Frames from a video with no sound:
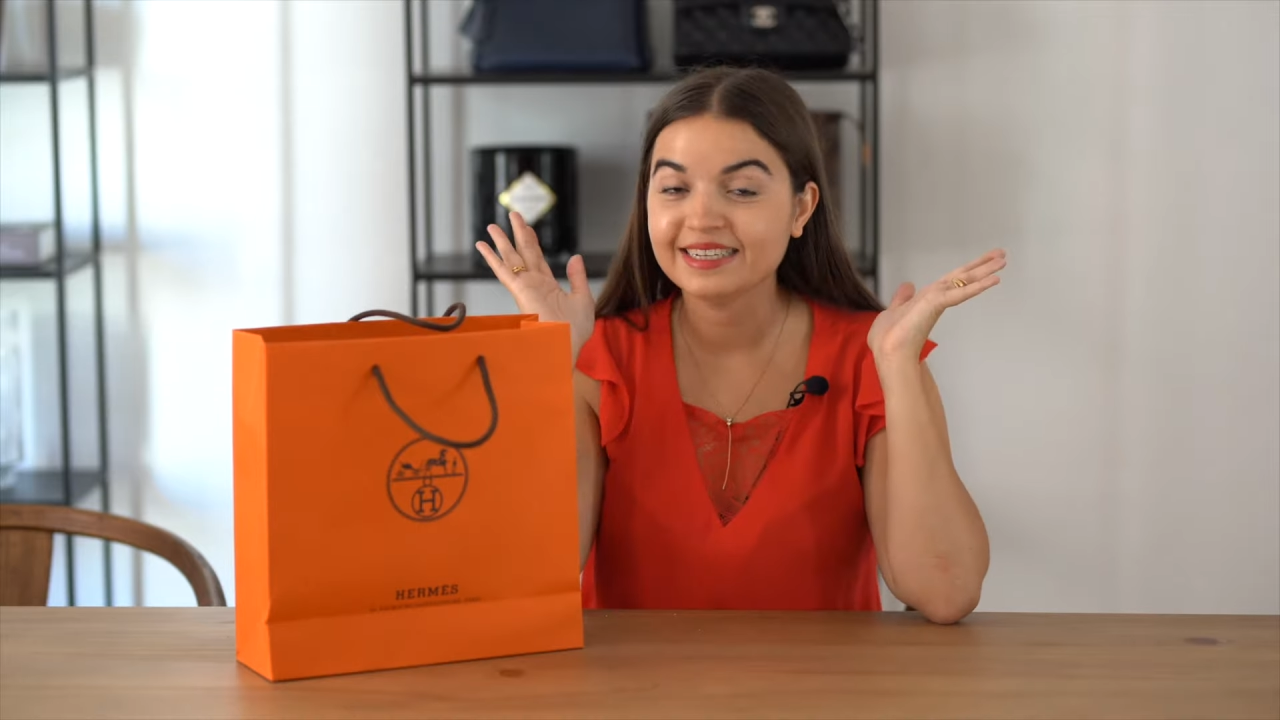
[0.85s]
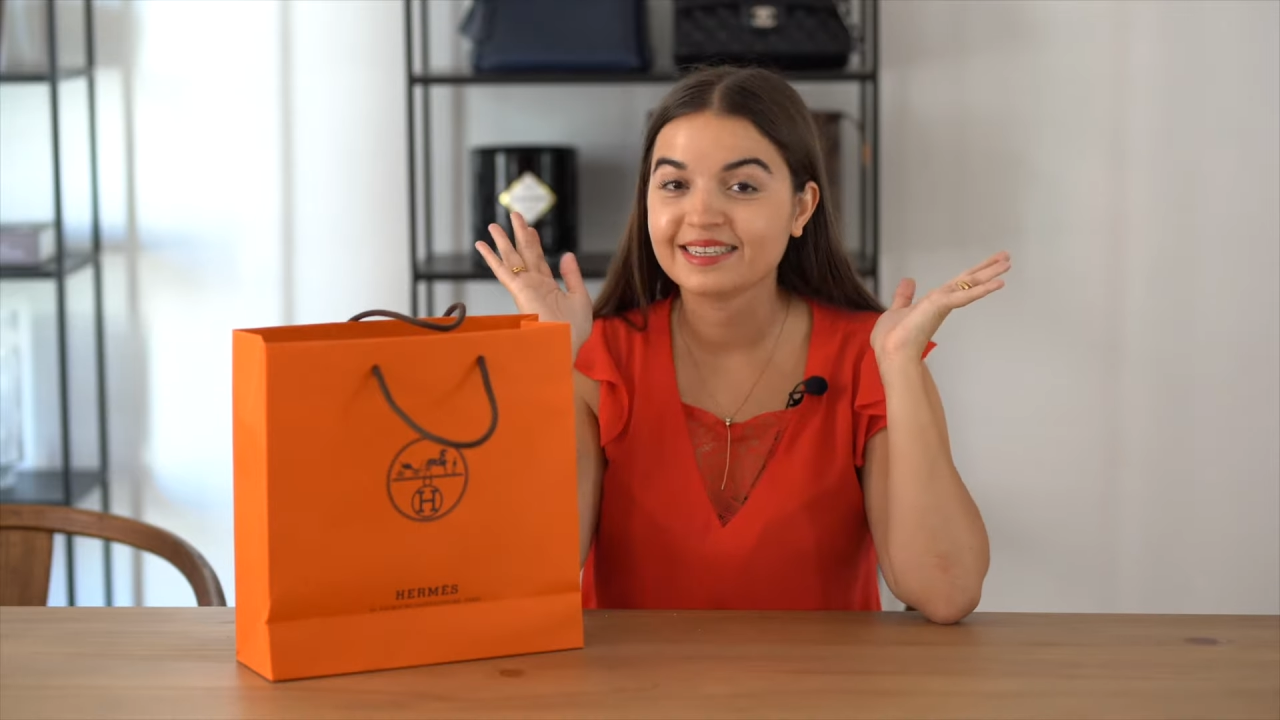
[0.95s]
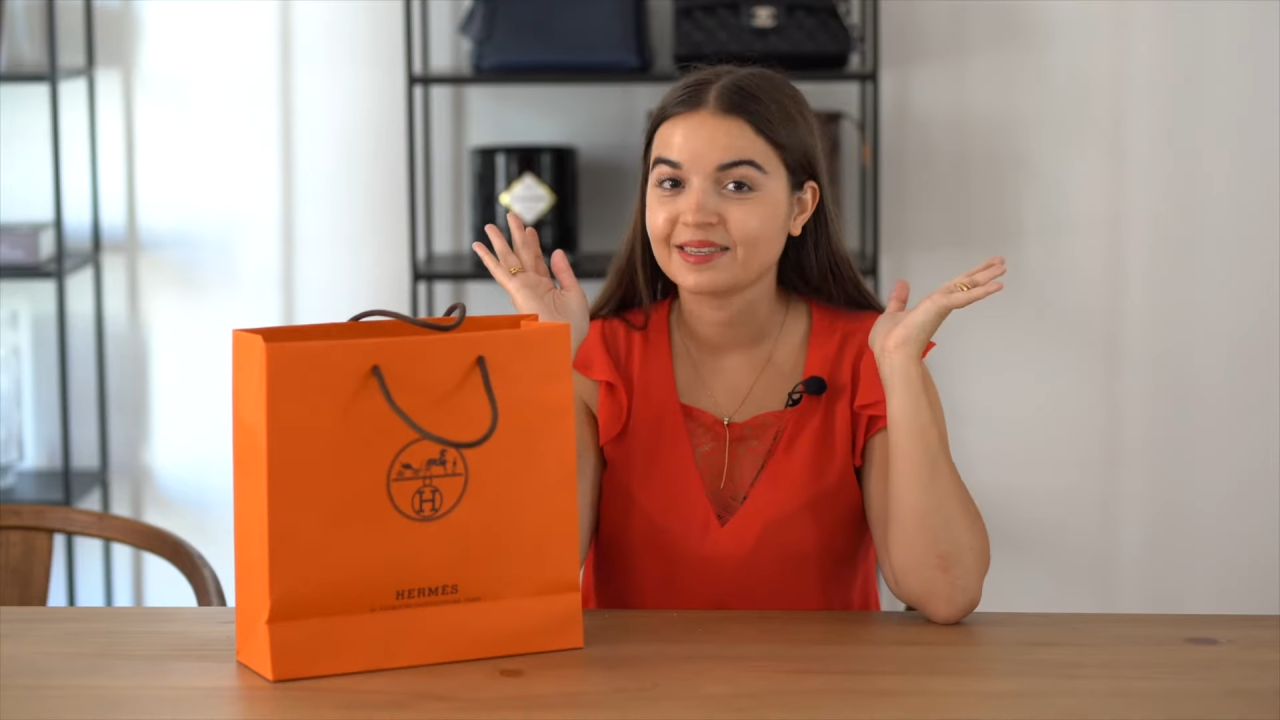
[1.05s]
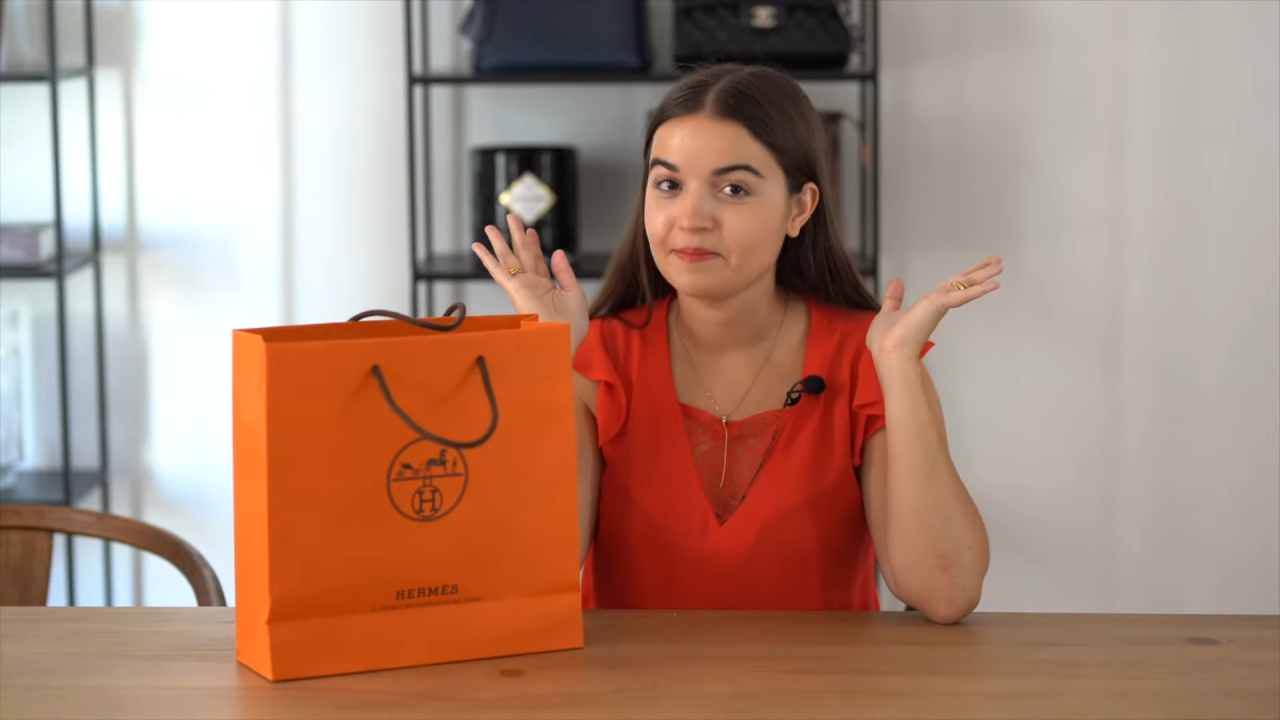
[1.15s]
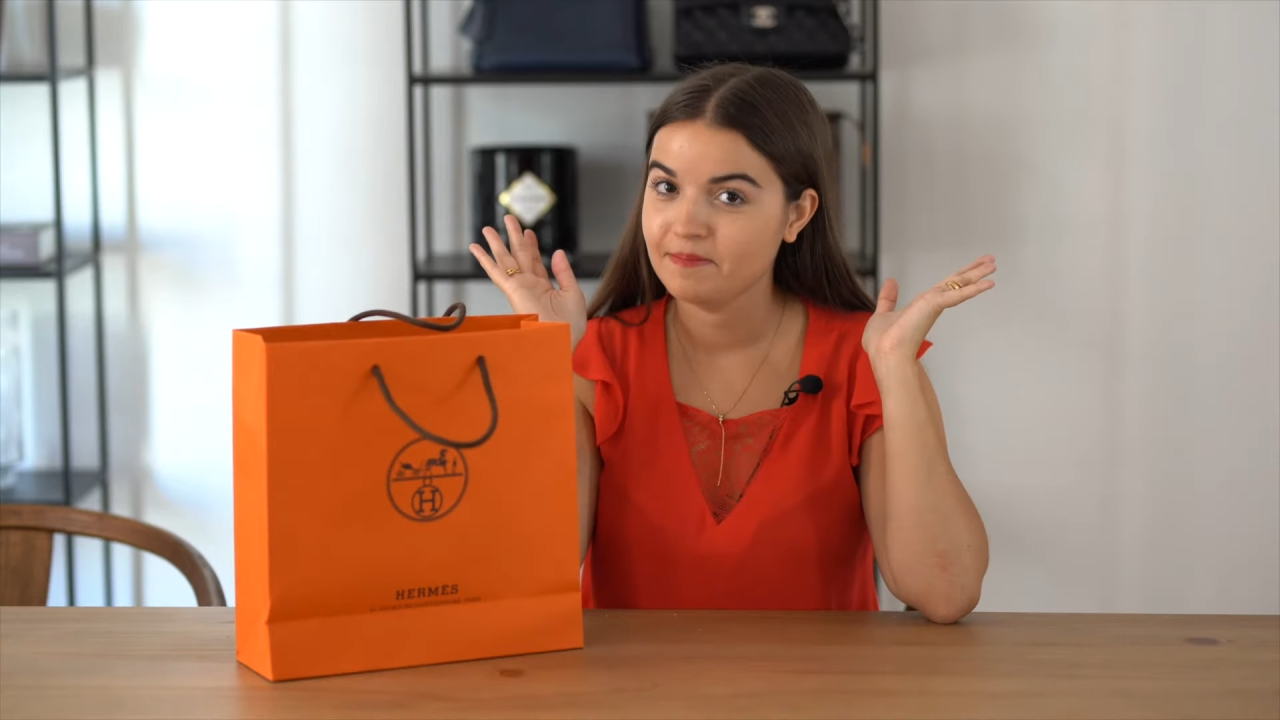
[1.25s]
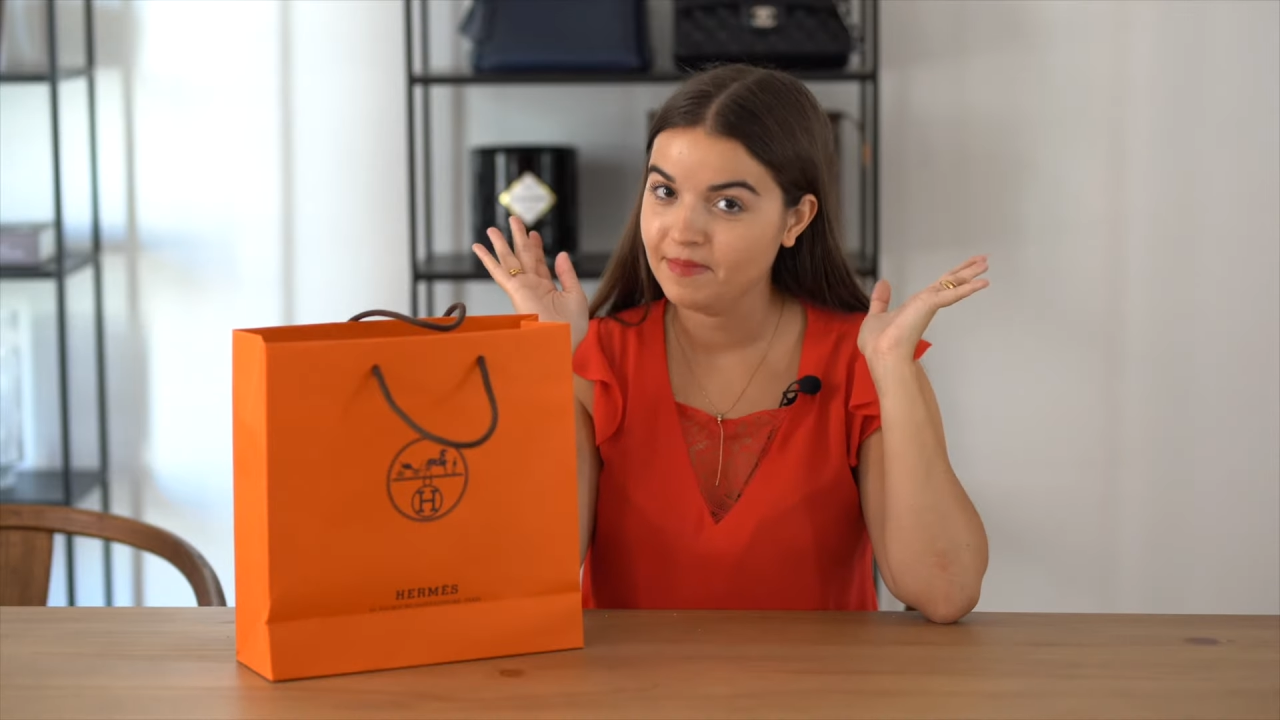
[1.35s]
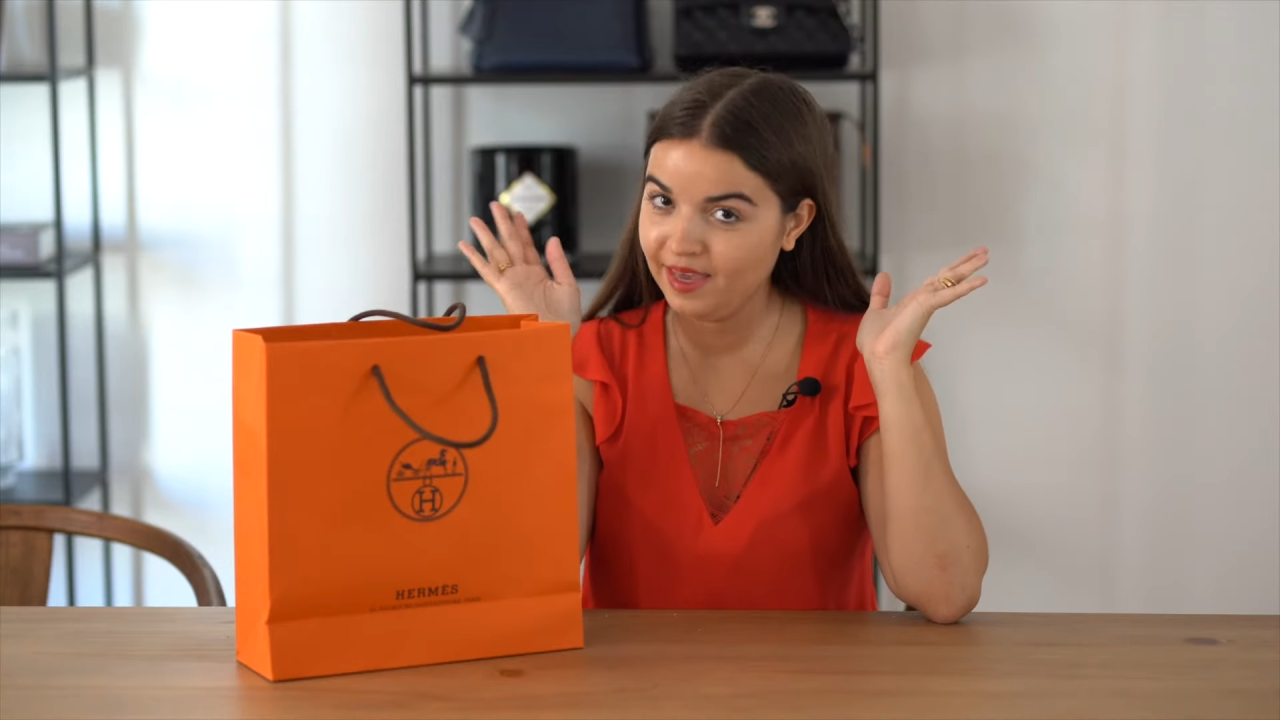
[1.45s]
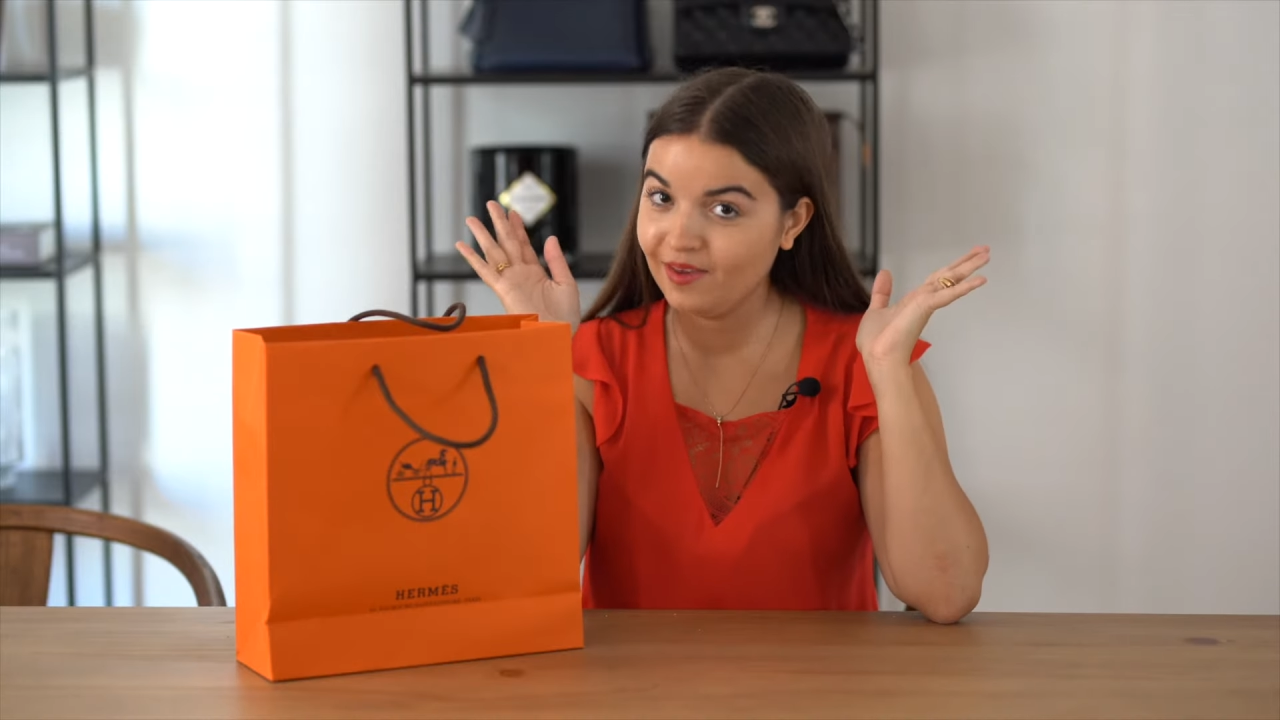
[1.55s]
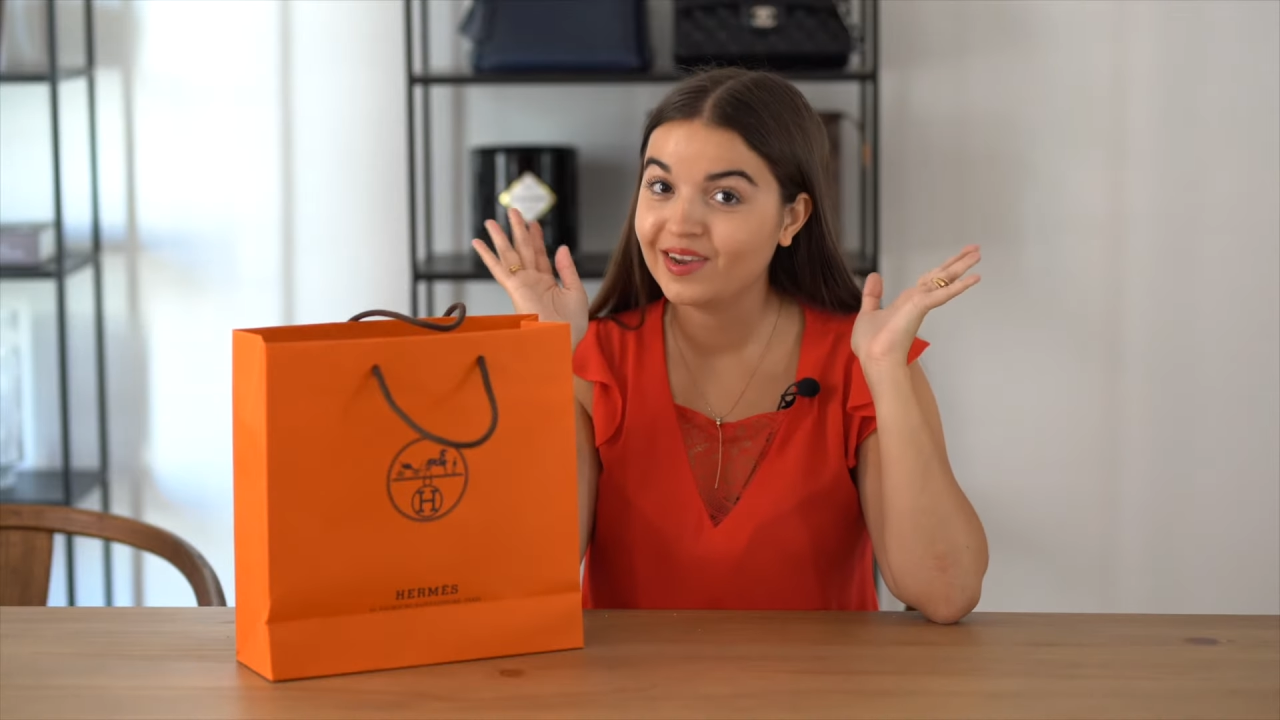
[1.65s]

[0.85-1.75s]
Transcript: it's me